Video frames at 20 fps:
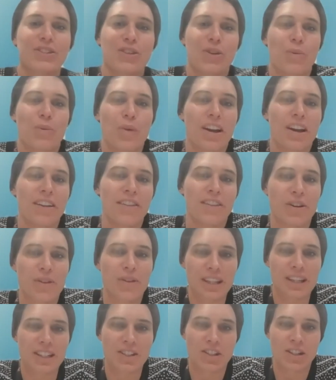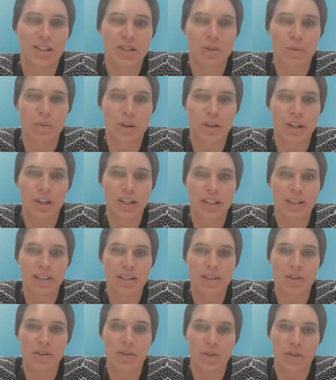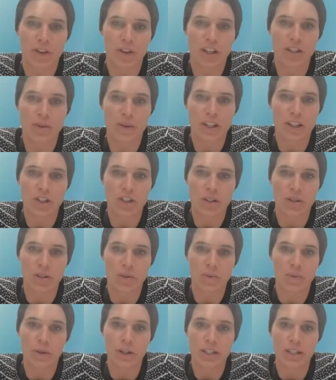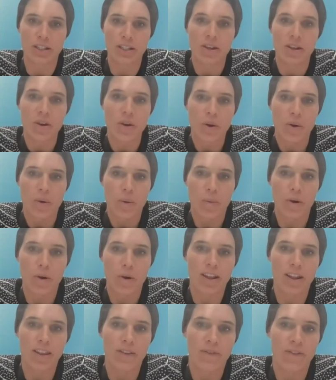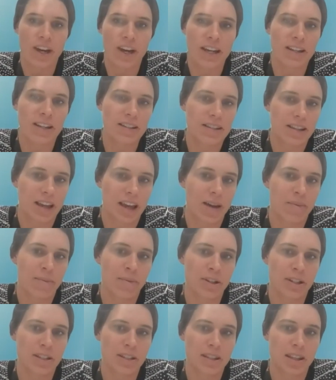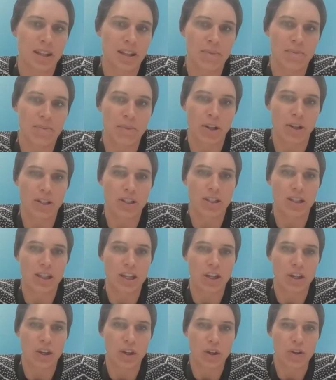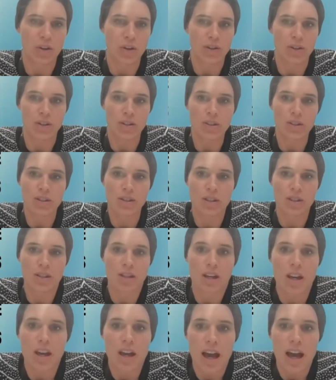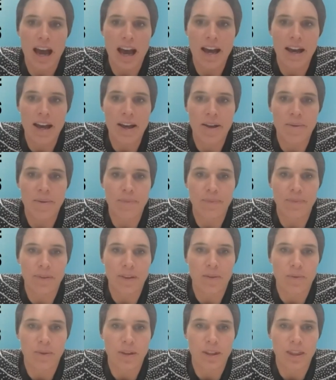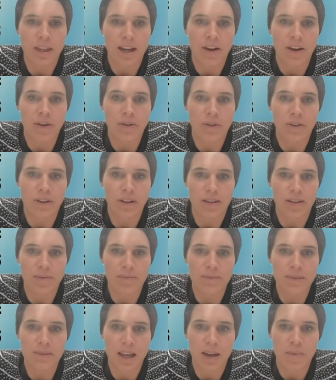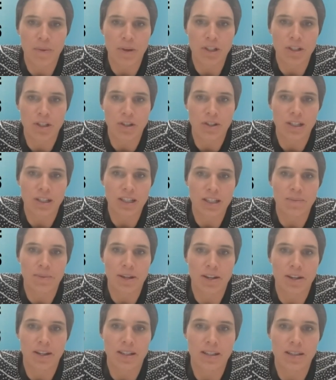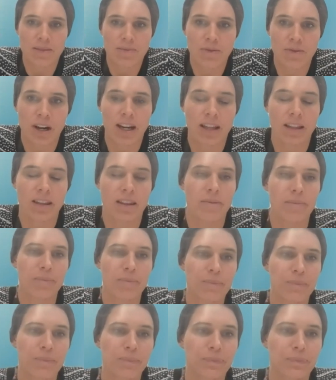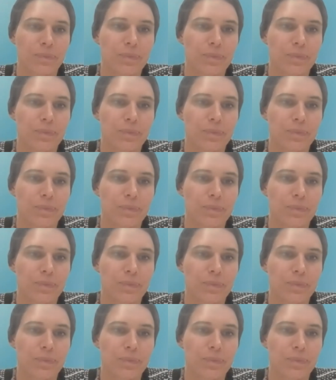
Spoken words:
So one of the questions was, or the first question was, what are the fundus cameras that are mostly used with the algorithms, and what's your experience in running them?